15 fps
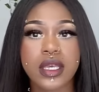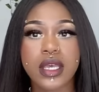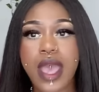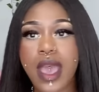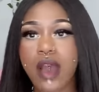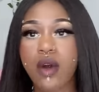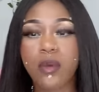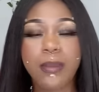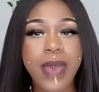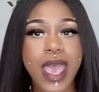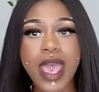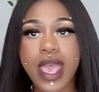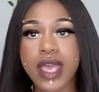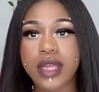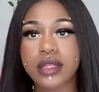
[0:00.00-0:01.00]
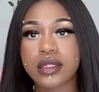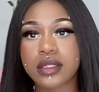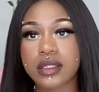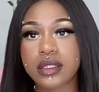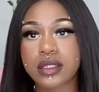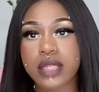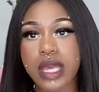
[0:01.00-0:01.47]
how bad
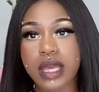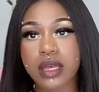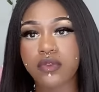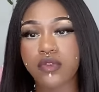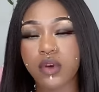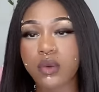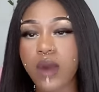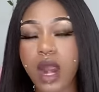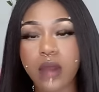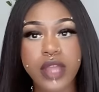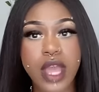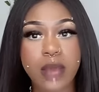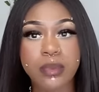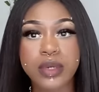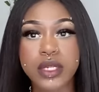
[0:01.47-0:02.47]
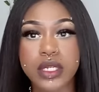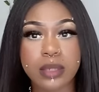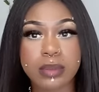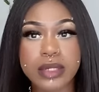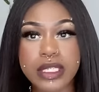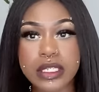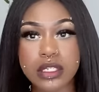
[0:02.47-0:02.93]
Ferrari got put in the
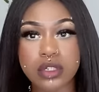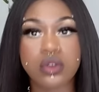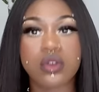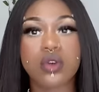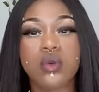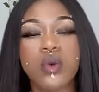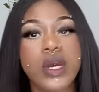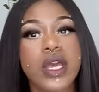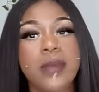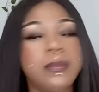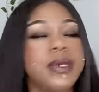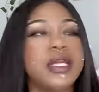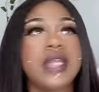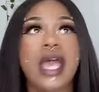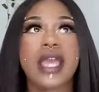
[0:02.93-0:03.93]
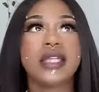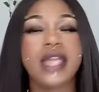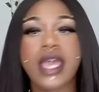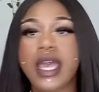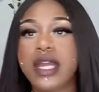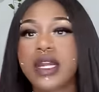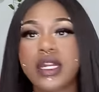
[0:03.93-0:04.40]
blender or what, but like
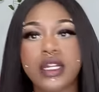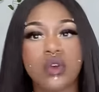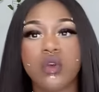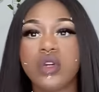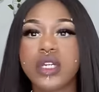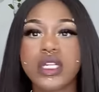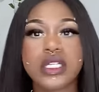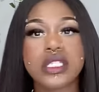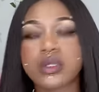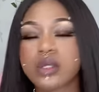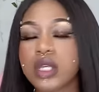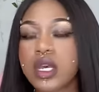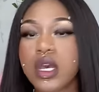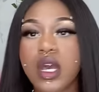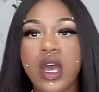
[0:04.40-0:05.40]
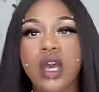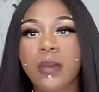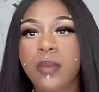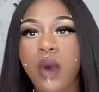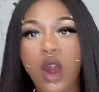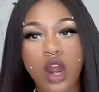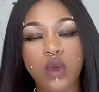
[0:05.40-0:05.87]
the editing on this
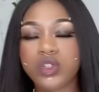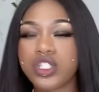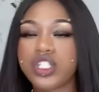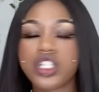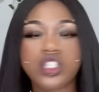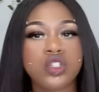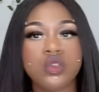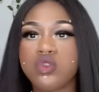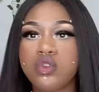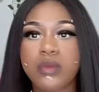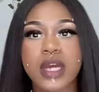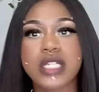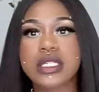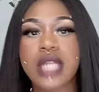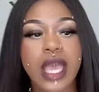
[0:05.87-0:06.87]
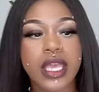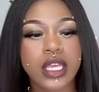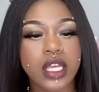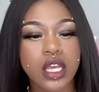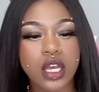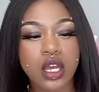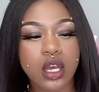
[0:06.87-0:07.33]
part was just too too much.
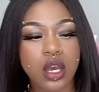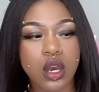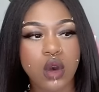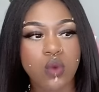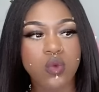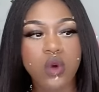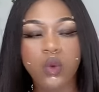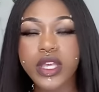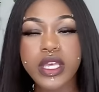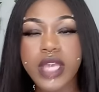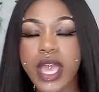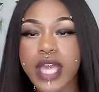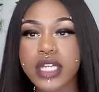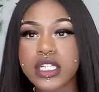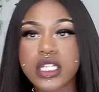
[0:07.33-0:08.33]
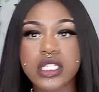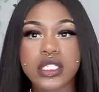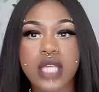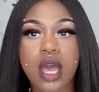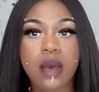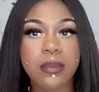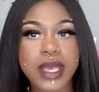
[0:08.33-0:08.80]
Like when we had just
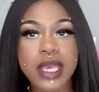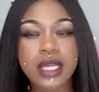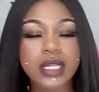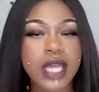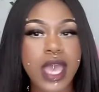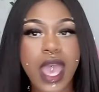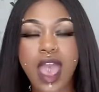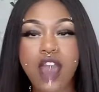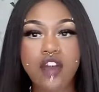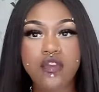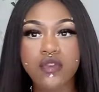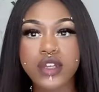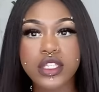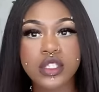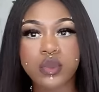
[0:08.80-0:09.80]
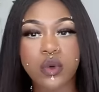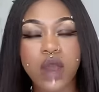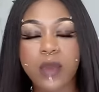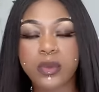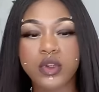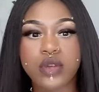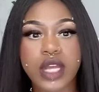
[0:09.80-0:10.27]
saw Mel and Ivory square
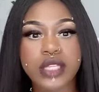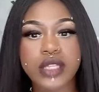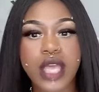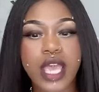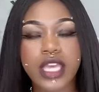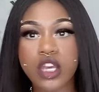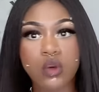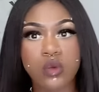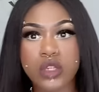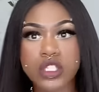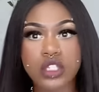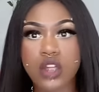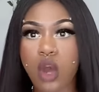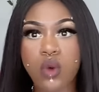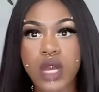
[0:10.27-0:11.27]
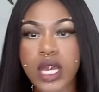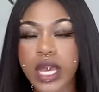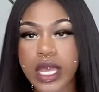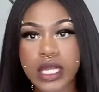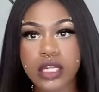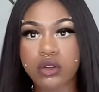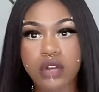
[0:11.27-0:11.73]
up and do that thing, it was no
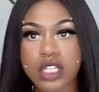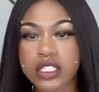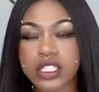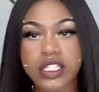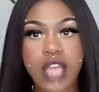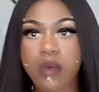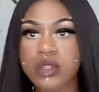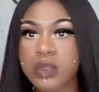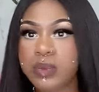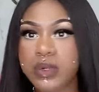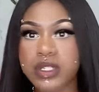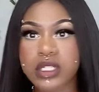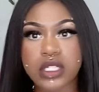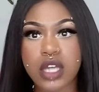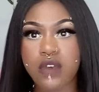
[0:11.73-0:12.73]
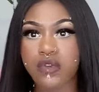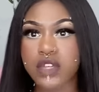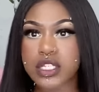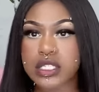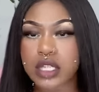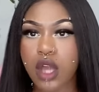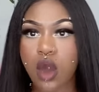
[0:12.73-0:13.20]
cutting or nothing. Y'all was putting stuff in
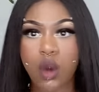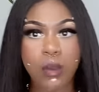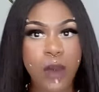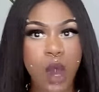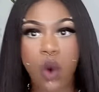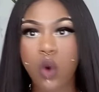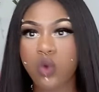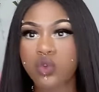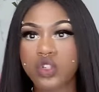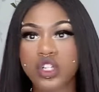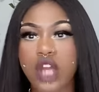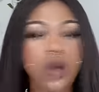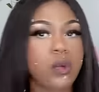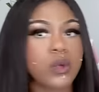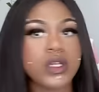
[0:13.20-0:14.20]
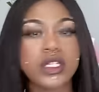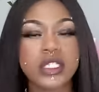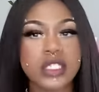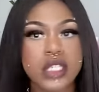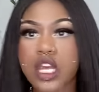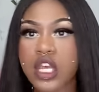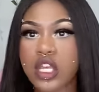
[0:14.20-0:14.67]
slow mo's. Y'all
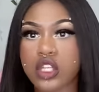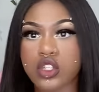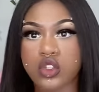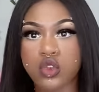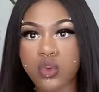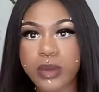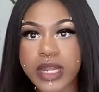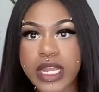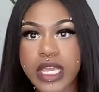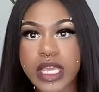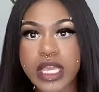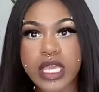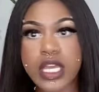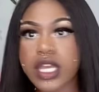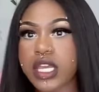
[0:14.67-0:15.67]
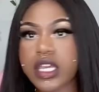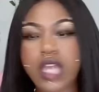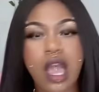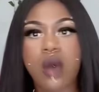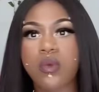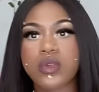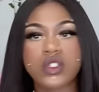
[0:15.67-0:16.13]
was zooming in.
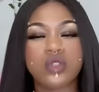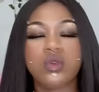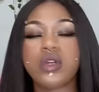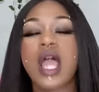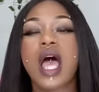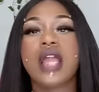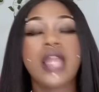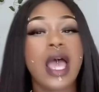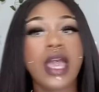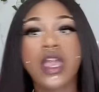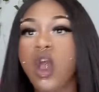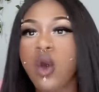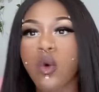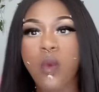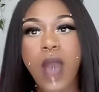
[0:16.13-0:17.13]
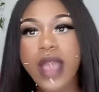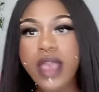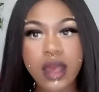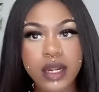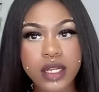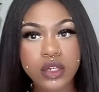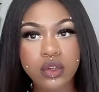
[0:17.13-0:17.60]
Y'all was doing like why
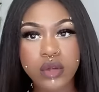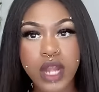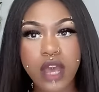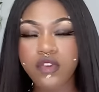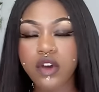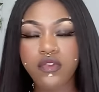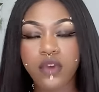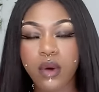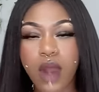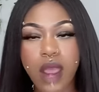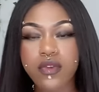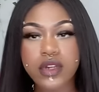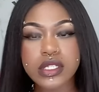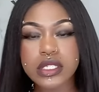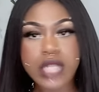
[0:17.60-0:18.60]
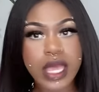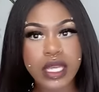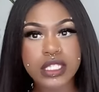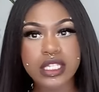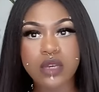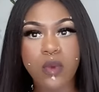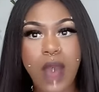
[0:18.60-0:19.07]
y'all didn't do that for Ferrari versus
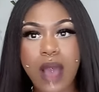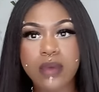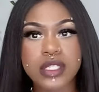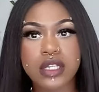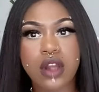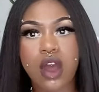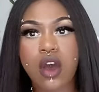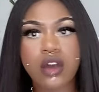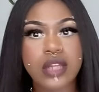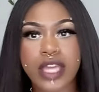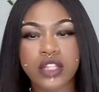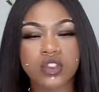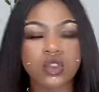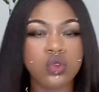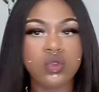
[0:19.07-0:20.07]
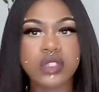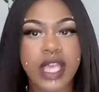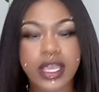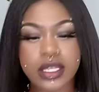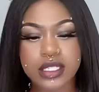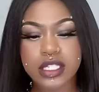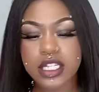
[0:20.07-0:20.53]
Legacy? Why was it all like two
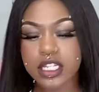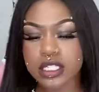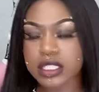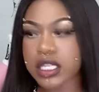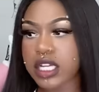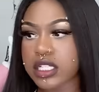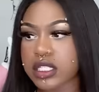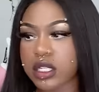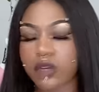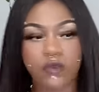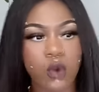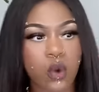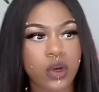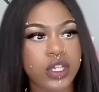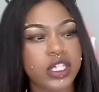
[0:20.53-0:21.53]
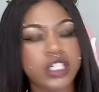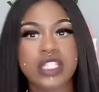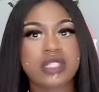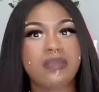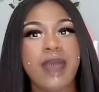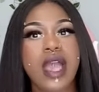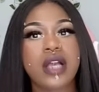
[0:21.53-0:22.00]
seconds and then it's cut to the floor and then
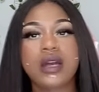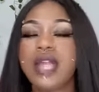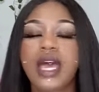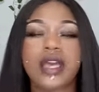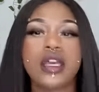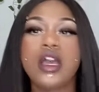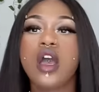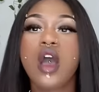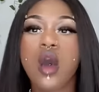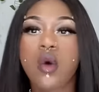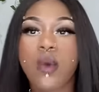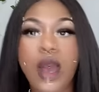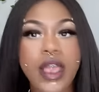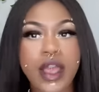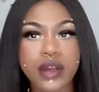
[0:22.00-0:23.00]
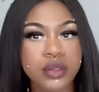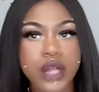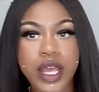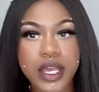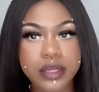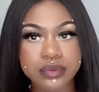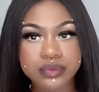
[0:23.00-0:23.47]
just back up? Like why y'all do
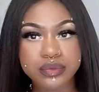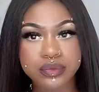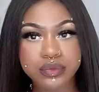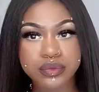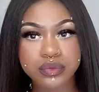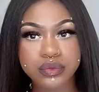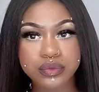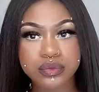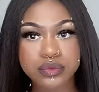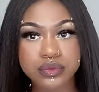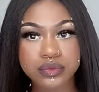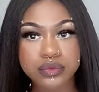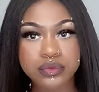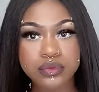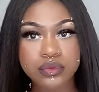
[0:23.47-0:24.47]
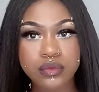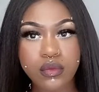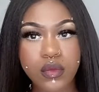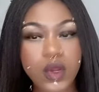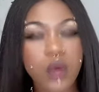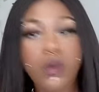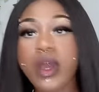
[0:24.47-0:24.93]
that?
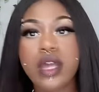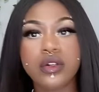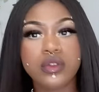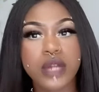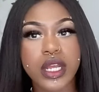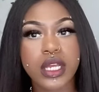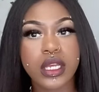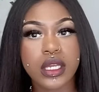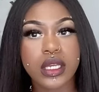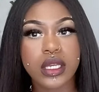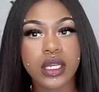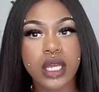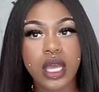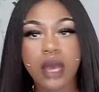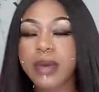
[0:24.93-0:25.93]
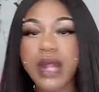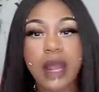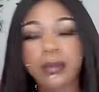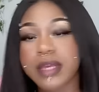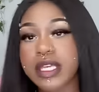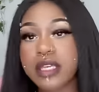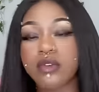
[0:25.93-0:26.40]
Why y'all do that? But I
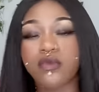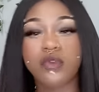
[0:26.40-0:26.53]
mean,